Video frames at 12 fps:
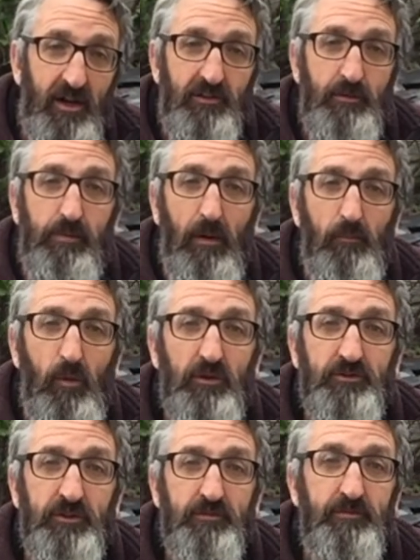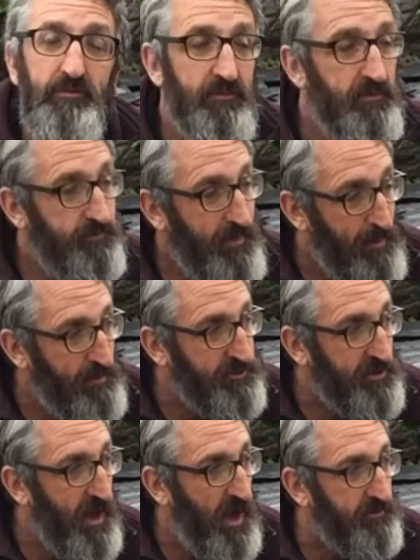The problem was that
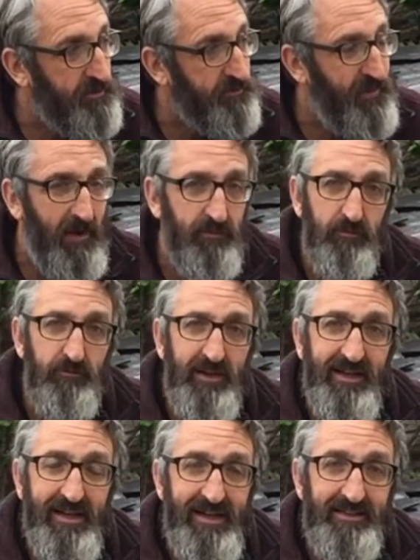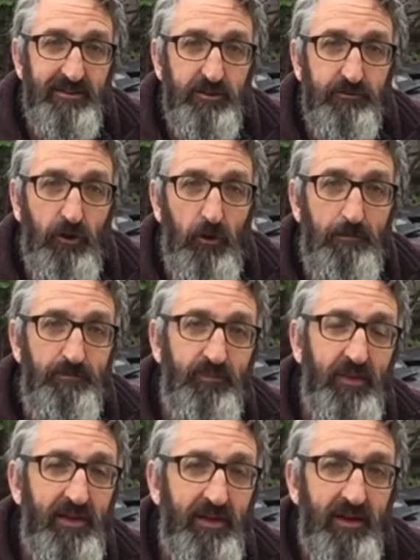amateur gardeners found them really easy to grow.
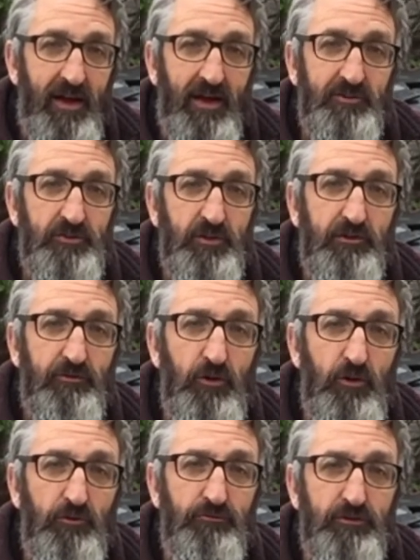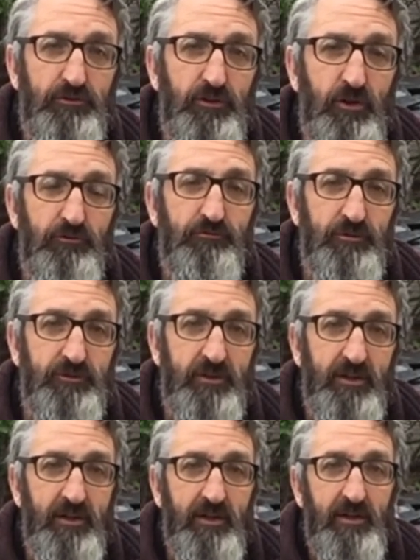And so they grow hundreds and hundreds
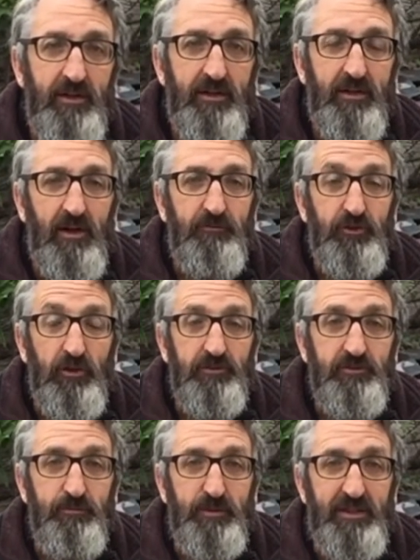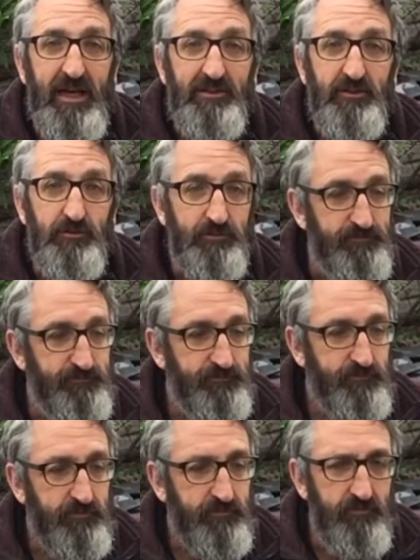of tons of potatoes,
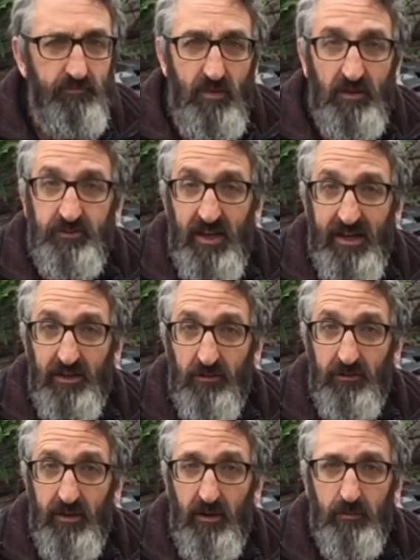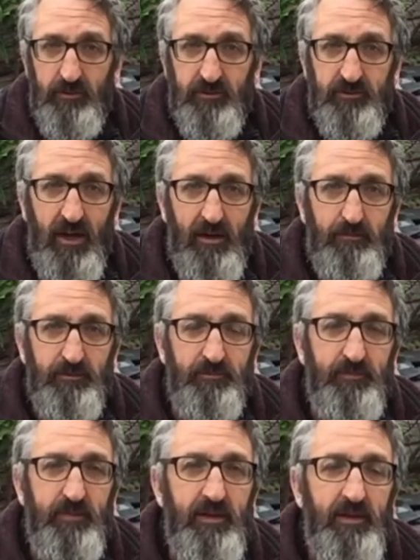taking over their allotments at times.
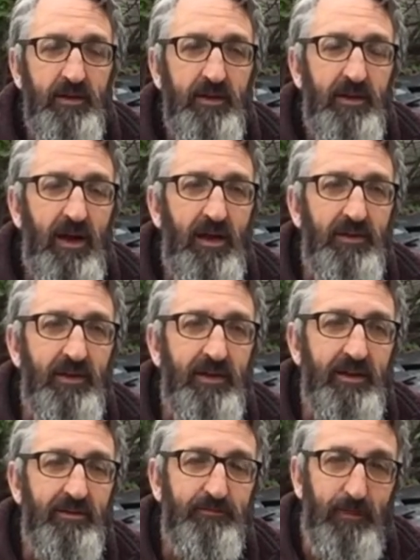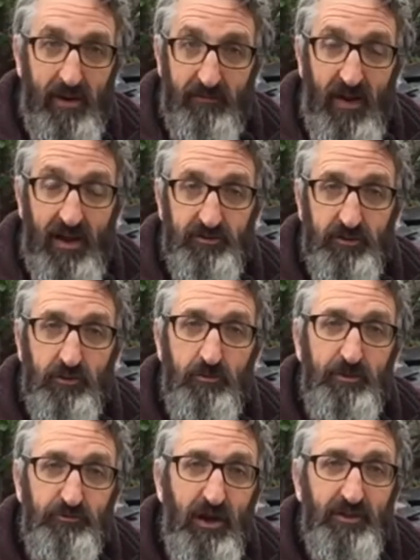And it backfired, so the
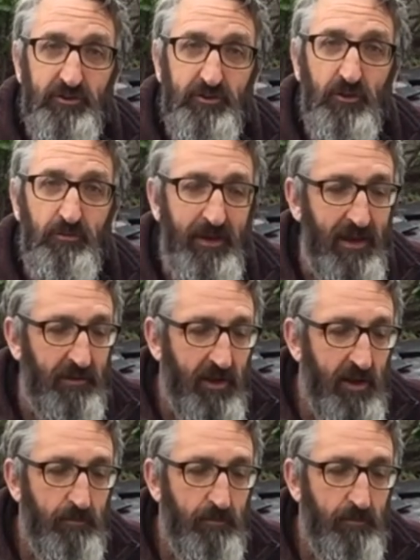government tried to slow them down.